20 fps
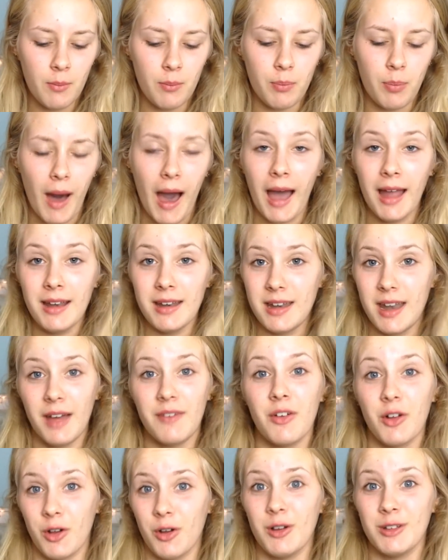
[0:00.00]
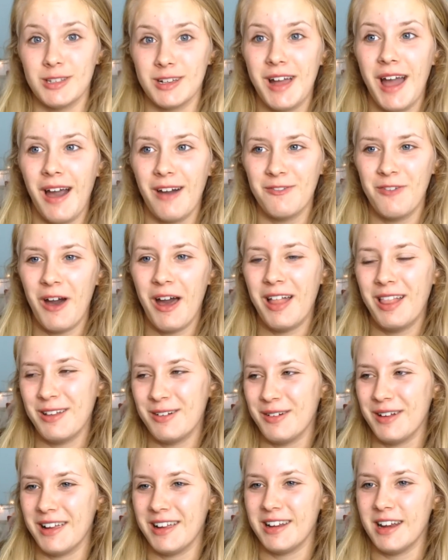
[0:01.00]
but I never go as a cat for
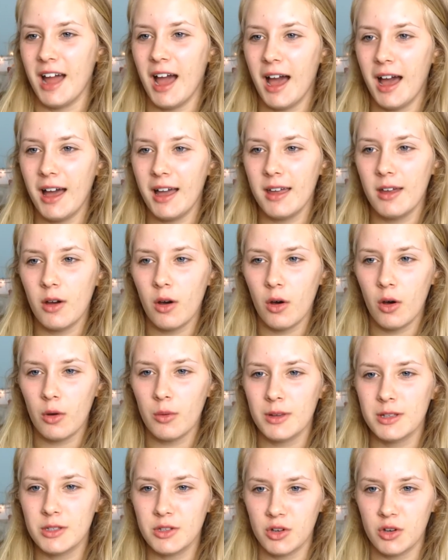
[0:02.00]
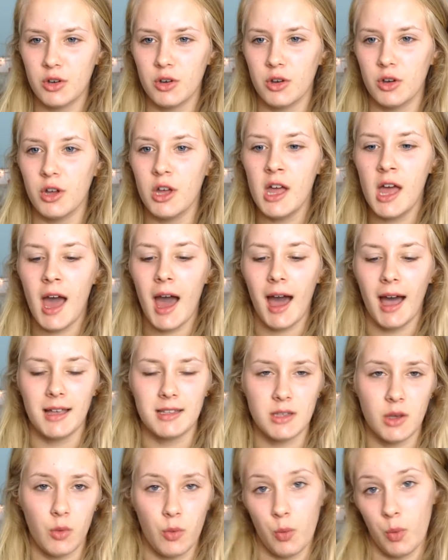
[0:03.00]
Halloween. I always go
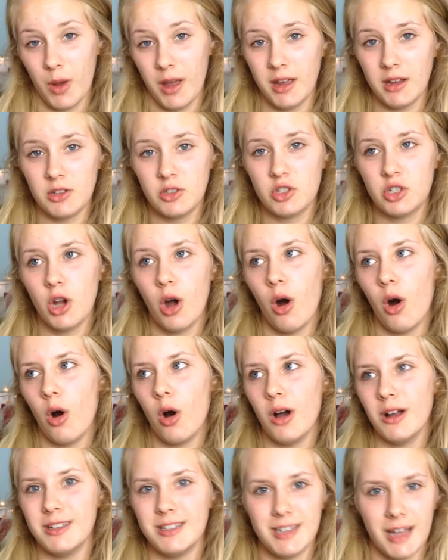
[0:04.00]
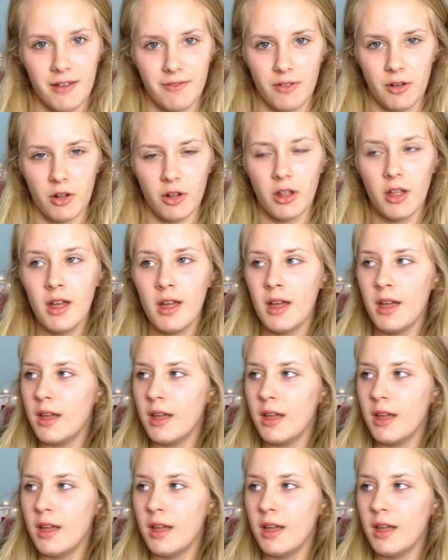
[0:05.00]
as a witch or a devil.